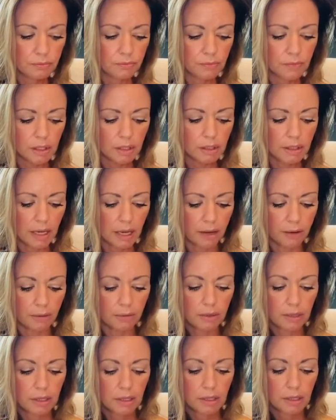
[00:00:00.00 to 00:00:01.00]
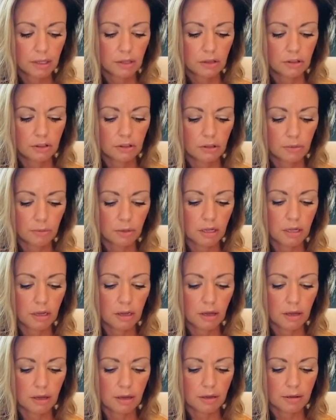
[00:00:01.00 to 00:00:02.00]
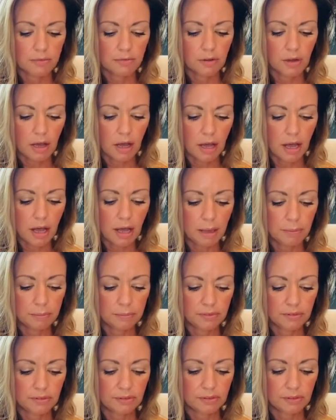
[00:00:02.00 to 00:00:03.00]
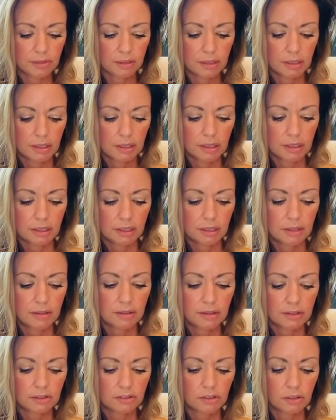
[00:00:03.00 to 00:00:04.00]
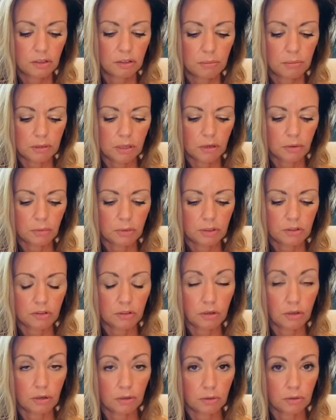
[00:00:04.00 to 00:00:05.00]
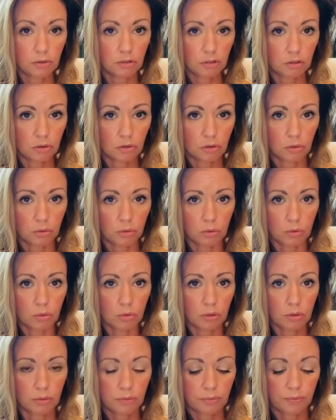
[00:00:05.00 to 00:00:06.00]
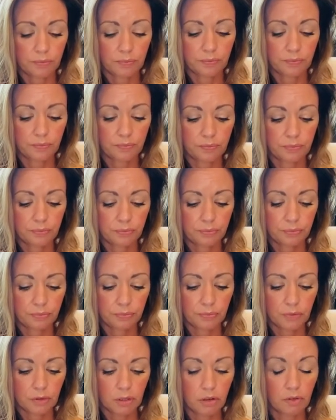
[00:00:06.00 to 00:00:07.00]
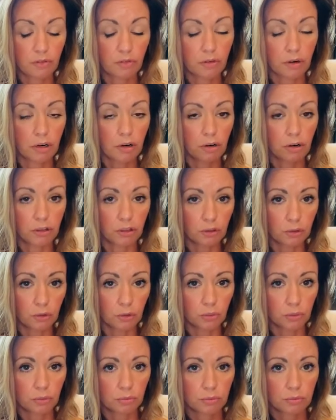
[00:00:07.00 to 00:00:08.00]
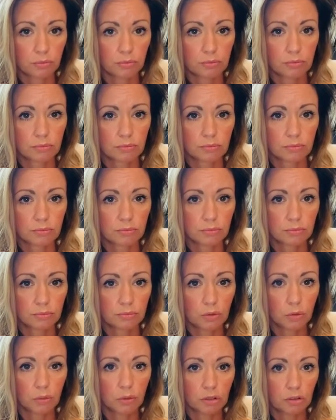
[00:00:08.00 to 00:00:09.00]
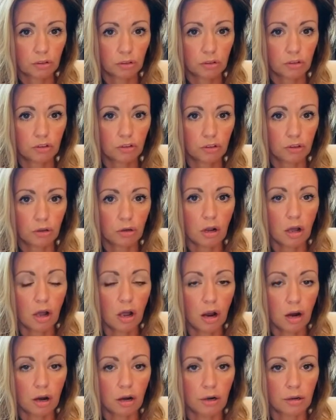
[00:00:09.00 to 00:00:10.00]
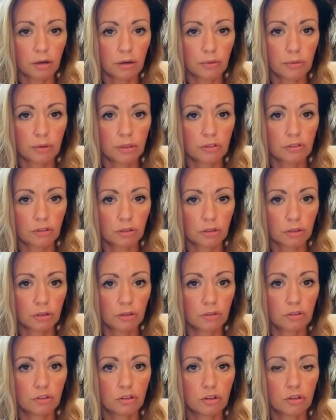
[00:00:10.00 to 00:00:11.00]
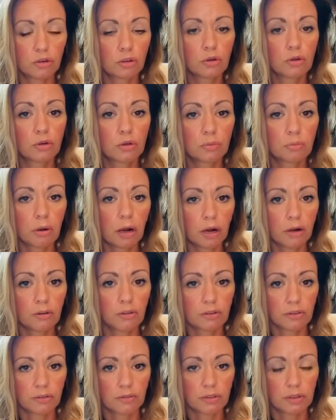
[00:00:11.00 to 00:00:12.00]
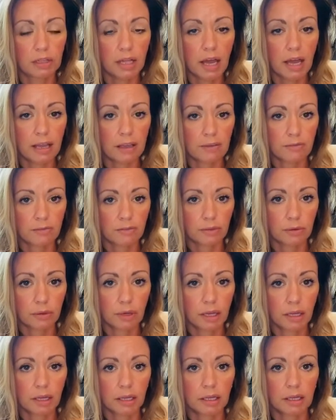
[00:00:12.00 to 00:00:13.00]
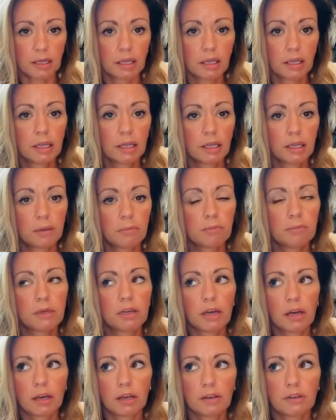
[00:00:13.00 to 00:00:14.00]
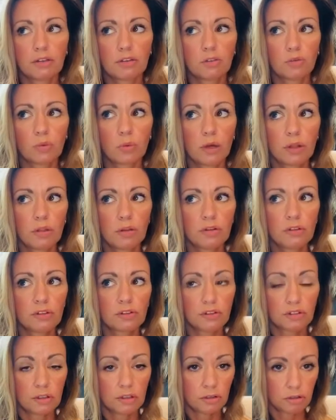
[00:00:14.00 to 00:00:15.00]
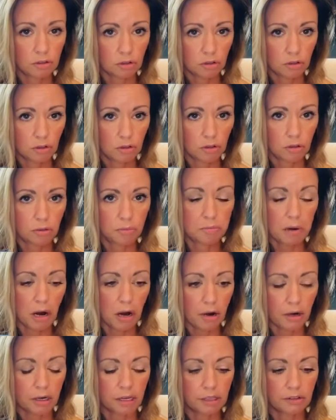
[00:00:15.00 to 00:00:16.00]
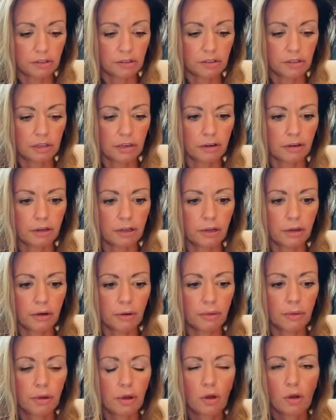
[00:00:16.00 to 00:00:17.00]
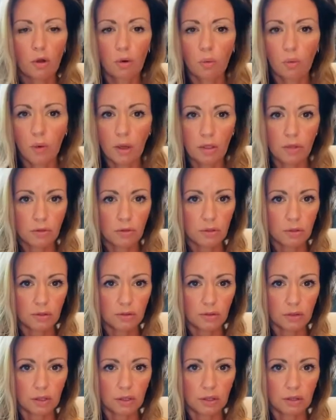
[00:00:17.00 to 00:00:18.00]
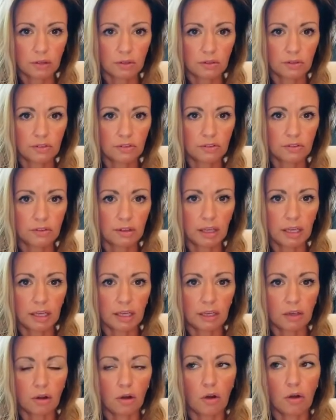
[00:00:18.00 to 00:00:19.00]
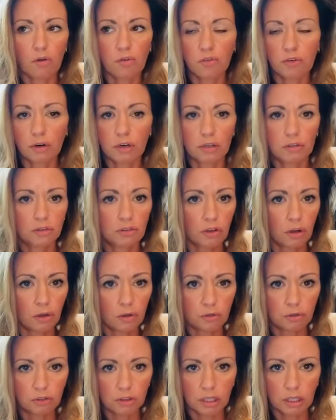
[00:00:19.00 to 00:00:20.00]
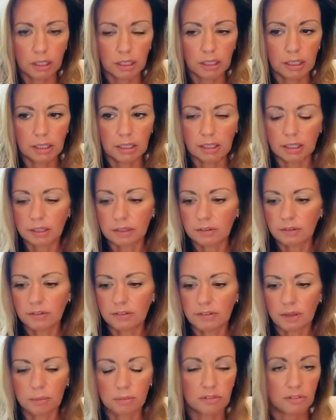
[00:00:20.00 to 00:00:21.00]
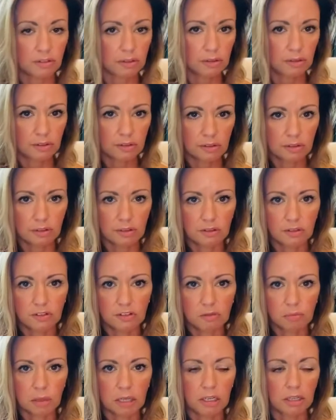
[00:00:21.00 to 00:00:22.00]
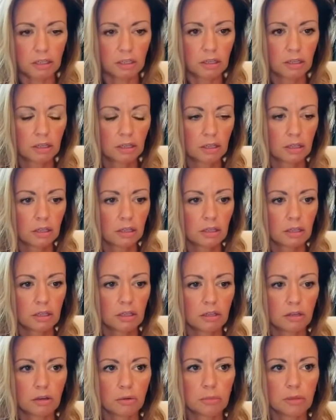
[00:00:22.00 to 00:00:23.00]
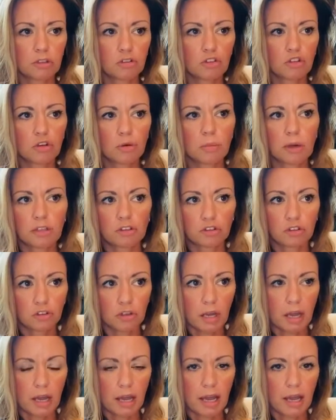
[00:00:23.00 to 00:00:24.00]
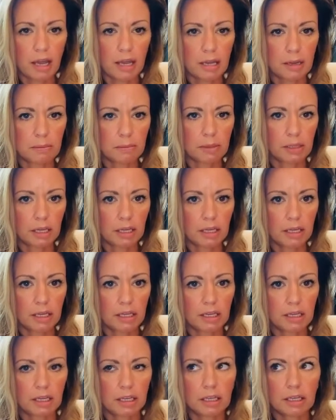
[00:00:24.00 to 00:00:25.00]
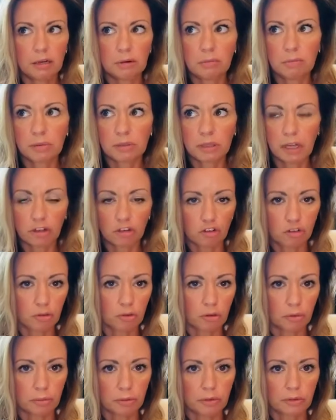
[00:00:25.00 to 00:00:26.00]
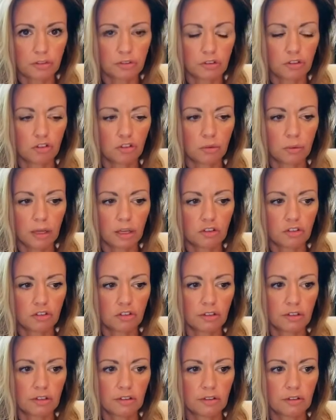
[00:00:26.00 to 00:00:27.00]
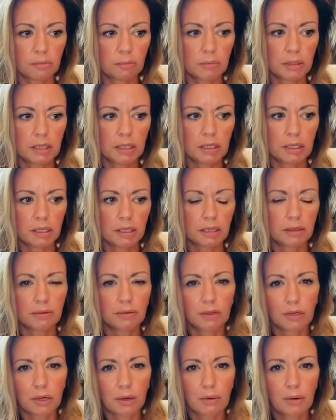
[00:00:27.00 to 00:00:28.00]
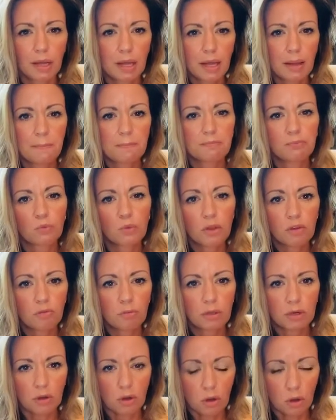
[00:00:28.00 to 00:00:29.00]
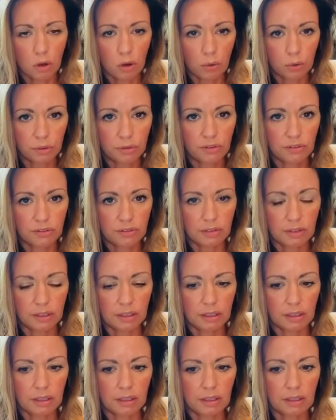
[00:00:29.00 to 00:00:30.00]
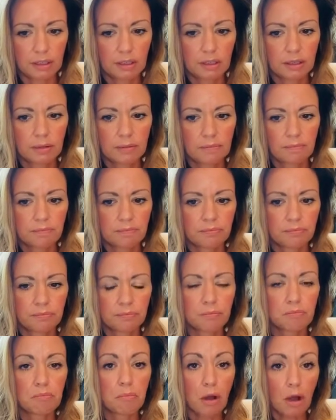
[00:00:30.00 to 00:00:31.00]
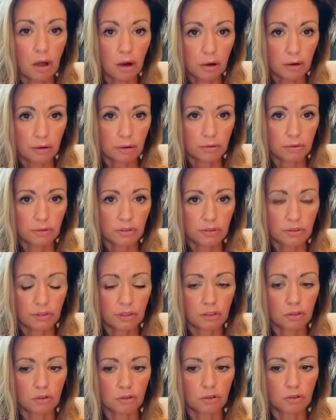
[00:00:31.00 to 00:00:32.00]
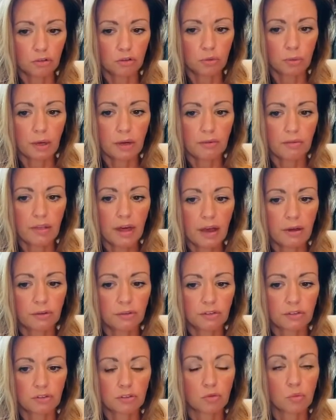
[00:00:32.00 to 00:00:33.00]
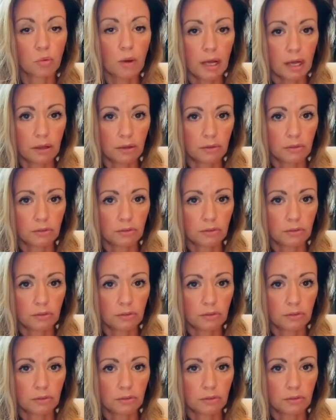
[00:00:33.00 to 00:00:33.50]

Now, the Three of Cups, this could return to a freer you, a return to your heart, a return to the good parts of life, okay? Because whether this is a third-party scenario, whether this is like overindulging in substances, spending a little bit too much time like in pleasurable situations, meaning, we've been hosting Mars in your 12th house as well.